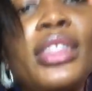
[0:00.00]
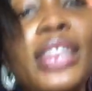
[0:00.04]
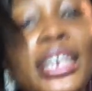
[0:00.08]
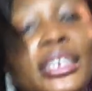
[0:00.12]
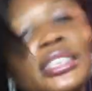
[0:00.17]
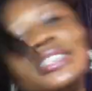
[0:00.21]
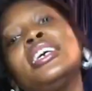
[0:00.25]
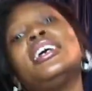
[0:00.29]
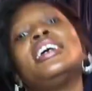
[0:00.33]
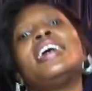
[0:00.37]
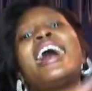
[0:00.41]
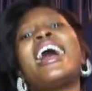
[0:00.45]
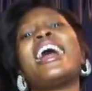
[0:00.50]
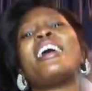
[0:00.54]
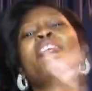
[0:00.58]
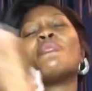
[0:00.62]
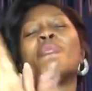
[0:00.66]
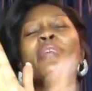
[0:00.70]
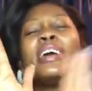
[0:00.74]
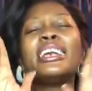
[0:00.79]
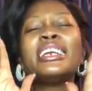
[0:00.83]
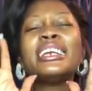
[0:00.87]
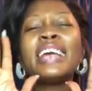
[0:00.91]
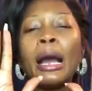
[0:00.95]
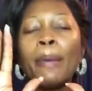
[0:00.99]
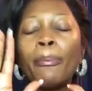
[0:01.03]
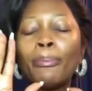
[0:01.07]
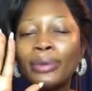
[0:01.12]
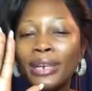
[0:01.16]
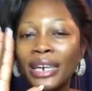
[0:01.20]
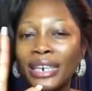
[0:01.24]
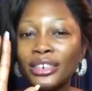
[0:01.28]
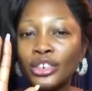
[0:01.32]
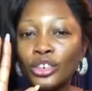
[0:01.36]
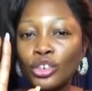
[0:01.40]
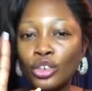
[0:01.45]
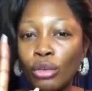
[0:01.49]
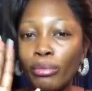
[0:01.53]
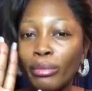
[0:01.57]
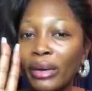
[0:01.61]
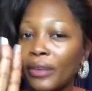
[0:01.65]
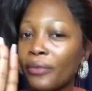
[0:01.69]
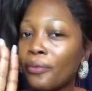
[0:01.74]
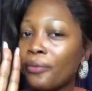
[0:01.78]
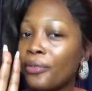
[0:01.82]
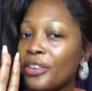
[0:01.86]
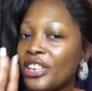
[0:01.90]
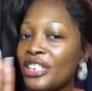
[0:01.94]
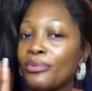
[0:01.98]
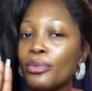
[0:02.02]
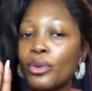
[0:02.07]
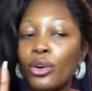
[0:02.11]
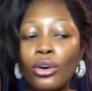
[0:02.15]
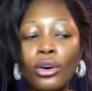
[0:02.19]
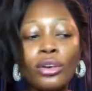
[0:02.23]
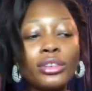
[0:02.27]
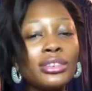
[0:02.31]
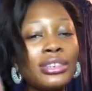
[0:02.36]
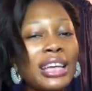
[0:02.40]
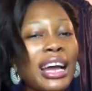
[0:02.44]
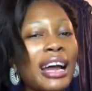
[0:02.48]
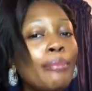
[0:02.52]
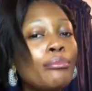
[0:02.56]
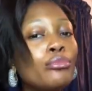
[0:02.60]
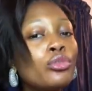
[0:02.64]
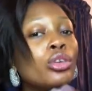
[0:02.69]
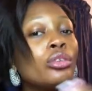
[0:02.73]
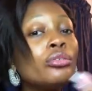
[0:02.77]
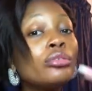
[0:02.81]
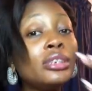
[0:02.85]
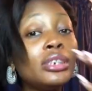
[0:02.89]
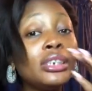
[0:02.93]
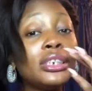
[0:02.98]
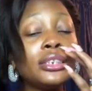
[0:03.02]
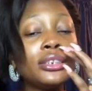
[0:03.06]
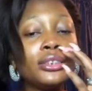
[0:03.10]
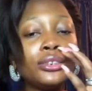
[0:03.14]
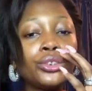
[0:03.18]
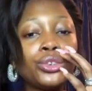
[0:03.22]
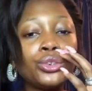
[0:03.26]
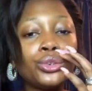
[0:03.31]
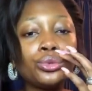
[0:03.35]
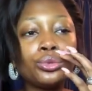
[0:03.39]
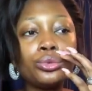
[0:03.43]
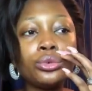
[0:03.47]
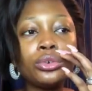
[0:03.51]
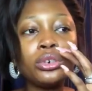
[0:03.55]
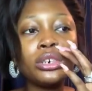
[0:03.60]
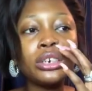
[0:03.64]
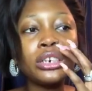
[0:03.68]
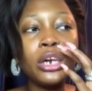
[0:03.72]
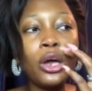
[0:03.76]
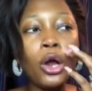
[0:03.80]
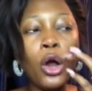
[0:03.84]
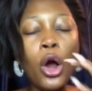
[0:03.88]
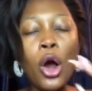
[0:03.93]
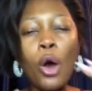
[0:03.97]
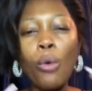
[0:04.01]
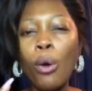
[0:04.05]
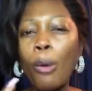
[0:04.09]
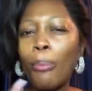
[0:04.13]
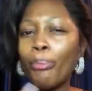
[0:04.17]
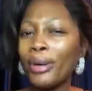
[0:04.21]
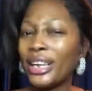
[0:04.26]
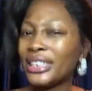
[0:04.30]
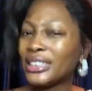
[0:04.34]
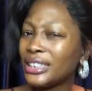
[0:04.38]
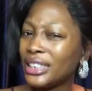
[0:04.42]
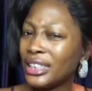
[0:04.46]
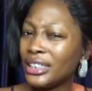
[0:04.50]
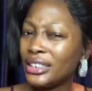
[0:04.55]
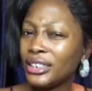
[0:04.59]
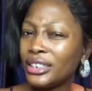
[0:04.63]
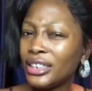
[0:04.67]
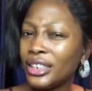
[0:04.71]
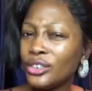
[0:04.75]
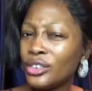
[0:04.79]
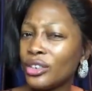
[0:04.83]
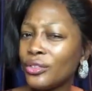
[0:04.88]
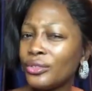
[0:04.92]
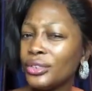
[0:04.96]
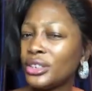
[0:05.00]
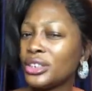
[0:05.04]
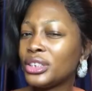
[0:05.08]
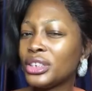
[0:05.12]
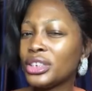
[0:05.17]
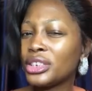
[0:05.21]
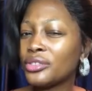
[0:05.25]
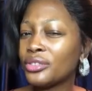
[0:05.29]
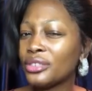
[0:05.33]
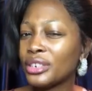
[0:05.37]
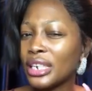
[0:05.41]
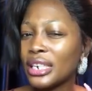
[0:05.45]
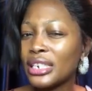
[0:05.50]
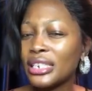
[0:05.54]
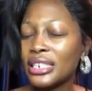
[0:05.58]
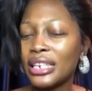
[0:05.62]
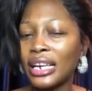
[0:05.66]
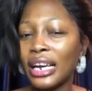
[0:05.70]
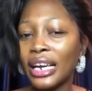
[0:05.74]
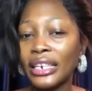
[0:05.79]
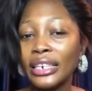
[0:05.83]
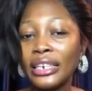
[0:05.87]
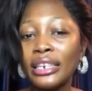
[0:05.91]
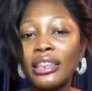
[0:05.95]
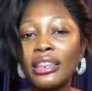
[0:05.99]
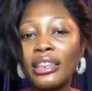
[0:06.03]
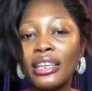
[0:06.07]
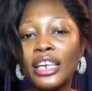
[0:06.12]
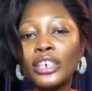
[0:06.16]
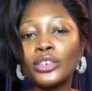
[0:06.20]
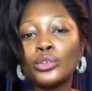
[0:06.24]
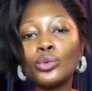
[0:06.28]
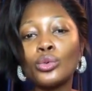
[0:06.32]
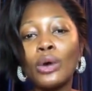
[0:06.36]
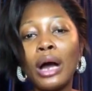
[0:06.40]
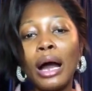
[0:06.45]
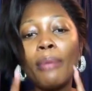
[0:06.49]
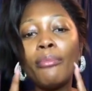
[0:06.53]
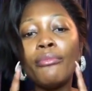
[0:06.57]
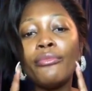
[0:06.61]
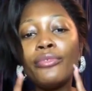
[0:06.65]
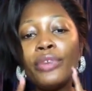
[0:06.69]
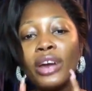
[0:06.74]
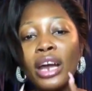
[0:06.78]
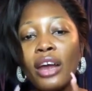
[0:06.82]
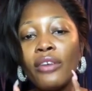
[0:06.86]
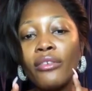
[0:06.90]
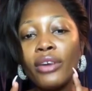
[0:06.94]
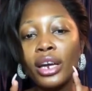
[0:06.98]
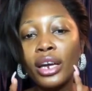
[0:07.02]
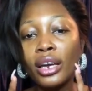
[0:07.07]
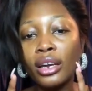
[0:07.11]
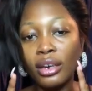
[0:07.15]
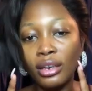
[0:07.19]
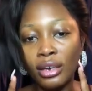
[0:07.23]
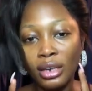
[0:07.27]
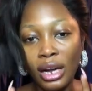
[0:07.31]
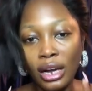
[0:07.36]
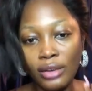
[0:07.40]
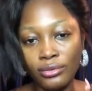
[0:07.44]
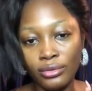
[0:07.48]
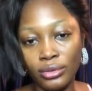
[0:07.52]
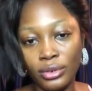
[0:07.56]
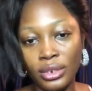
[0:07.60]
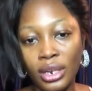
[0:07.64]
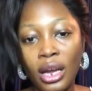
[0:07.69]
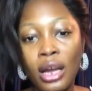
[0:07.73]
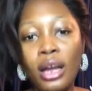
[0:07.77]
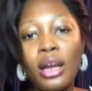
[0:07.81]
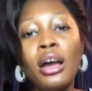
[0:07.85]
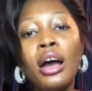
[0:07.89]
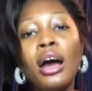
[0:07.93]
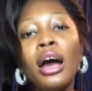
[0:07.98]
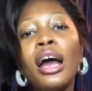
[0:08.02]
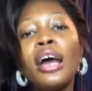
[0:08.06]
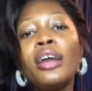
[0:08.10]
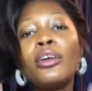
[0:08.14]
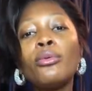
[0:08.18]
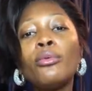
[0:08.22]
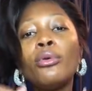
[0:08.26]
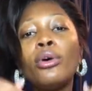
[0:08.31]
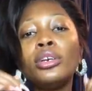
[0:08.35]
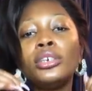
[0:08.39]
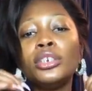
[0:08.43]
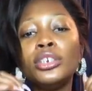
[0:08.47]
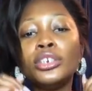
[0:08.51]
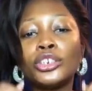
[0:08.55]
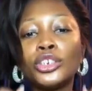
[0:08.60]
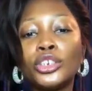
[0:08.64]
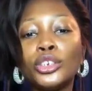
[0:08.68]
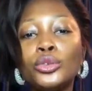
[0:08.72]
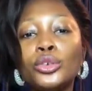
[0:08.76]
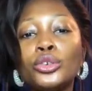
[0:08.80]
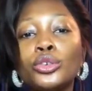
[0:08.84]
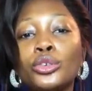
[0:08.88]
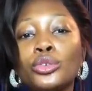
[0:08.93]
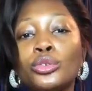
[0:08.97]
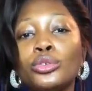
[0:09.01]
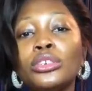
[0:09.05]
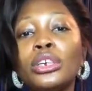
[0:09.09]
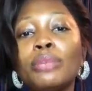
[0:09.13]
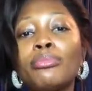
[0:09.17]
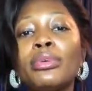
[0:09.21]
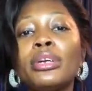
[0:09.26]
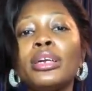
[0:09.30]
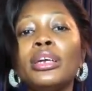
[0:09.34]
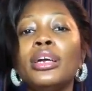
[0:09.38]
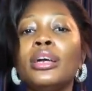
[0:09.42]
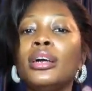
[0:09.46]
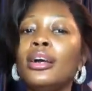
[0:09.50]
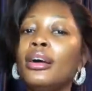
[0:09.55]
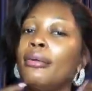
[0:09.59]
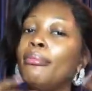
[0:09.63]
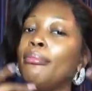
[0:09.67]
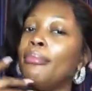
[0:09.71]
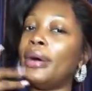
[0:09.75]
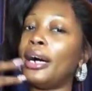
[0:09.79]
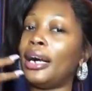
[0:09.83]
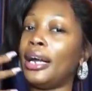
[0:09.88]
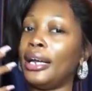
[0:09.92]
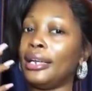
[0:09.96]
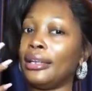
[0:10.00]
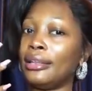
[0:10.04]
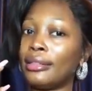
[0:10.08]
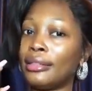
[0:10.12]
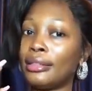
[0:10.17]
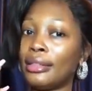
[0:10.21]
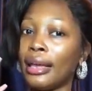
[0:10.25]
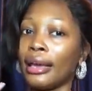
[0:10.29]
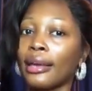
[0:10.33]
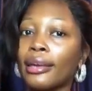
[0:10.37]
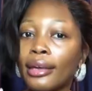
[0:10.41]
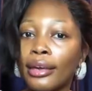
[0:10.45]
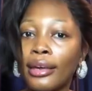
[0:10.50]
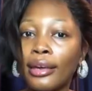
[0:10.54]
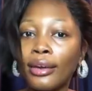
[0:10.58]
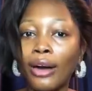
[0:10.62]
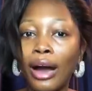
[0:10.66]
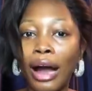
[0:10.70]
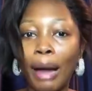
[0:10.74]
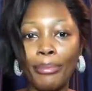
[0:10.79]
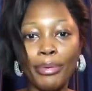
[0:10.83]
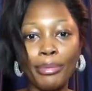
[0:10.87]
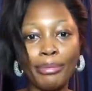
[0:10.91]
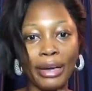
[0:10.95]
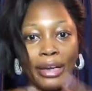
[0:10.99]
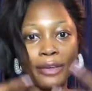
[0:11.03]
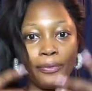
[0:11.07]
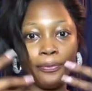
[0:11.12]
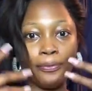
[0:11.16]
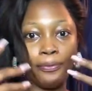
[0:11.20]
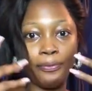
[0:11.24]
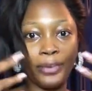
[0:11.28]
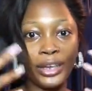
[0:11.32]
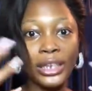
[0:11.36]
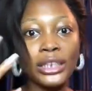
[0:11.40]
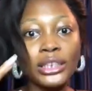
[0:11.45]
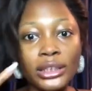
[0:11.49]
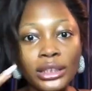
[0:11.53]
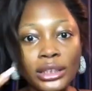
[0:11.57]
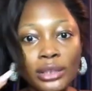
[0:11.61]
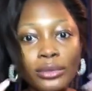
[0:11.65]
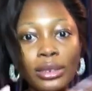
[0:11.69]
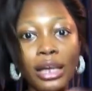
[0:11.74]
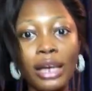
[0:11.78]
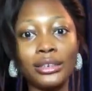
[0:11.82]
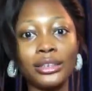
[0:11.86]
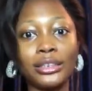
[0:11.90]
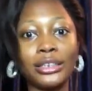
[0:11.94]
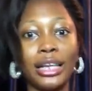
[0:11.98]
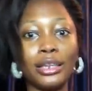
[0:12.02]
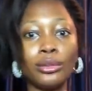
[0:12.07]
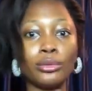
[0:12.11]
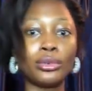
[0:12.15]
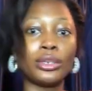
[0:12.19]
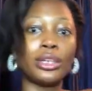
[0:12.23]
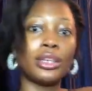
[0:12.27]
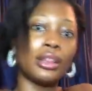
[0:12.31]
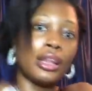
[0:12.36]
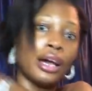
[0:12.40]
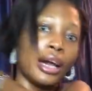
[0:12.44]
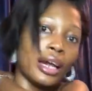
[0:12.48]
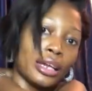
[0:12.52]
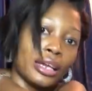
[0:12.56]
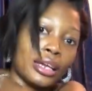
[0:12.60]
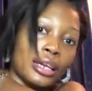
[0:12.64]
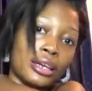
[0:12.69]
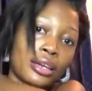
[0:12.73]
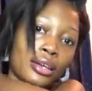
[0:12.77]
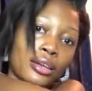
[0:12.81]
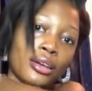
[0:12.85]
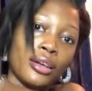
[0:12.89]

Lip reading: that's it. I rarely apply this on my face because I'm not really sure what percentage of these ingredients are in there, so I'm very, very careful. I don't want a situation to just put my neck, I'll be my face, and now start looking like